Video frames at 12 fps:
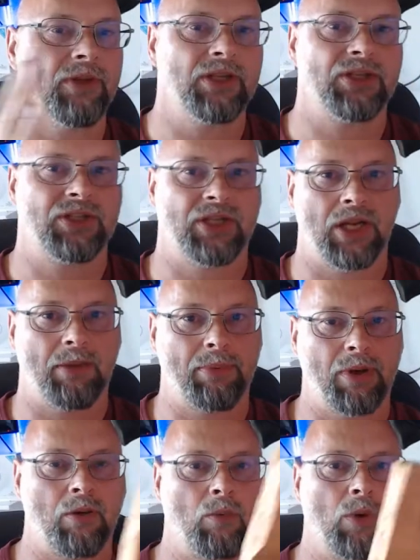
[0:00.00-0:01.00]
is set up how
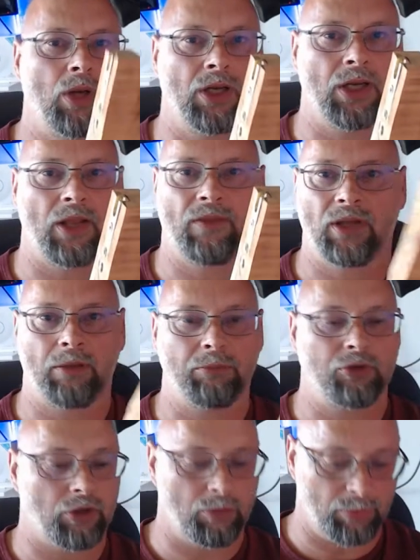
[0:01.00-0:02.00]
I want it, I think I'm just
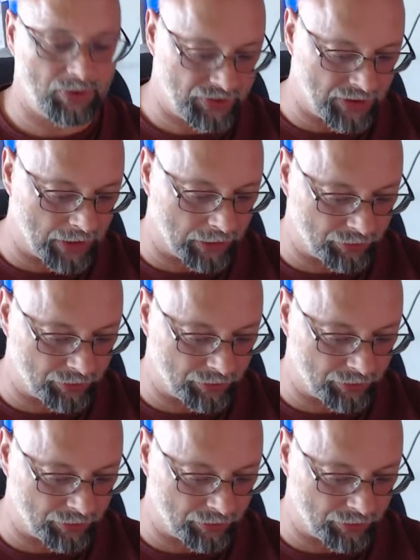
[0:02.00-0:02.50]
going to be stellar.